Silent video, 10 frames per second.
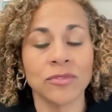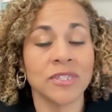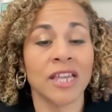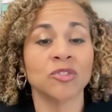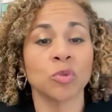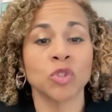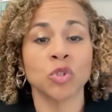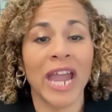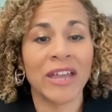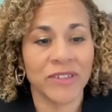sexual
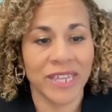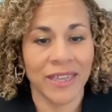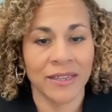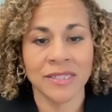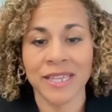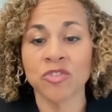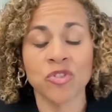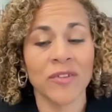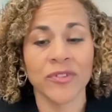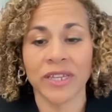trafficking. Sex
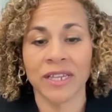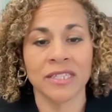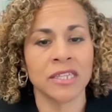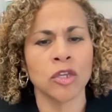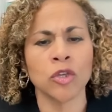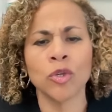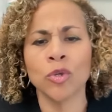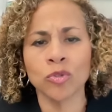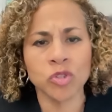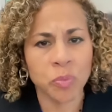trafficking is a
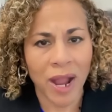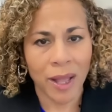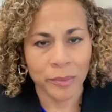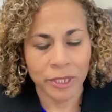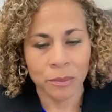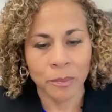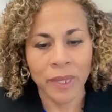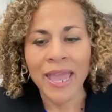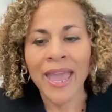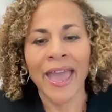huge problem
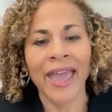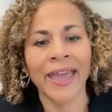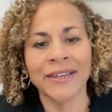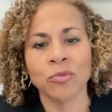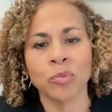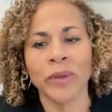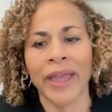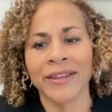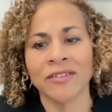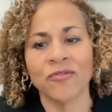and
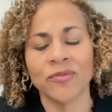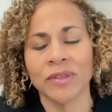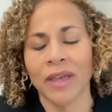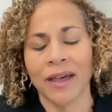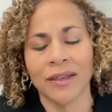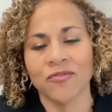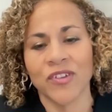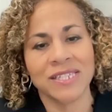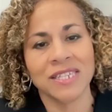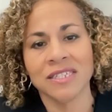
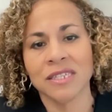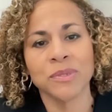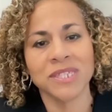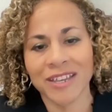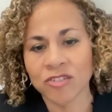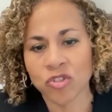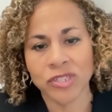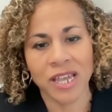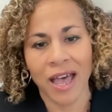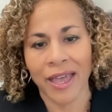faces substantial
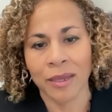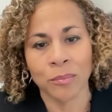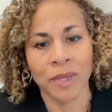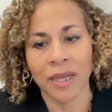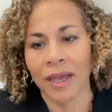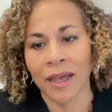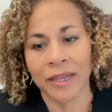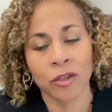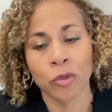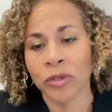time,
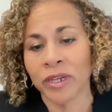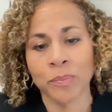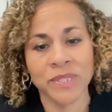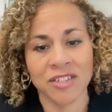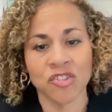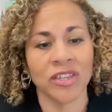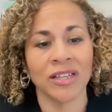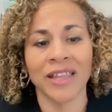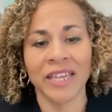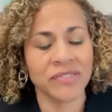including potentially a
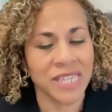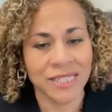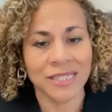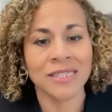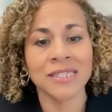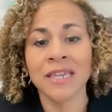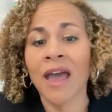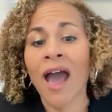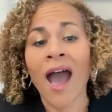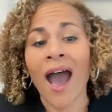life sentence.
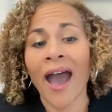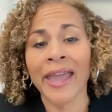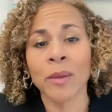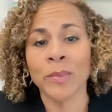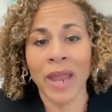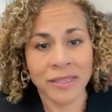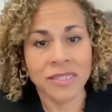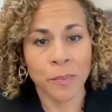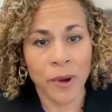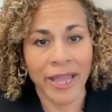I am not
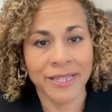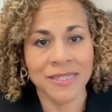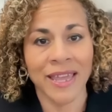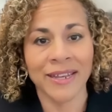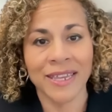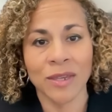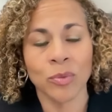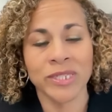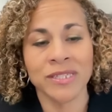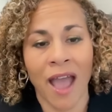surprised that he
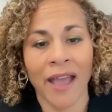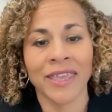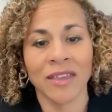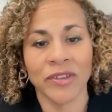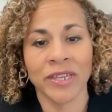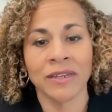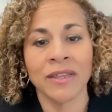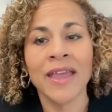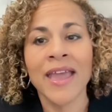was not given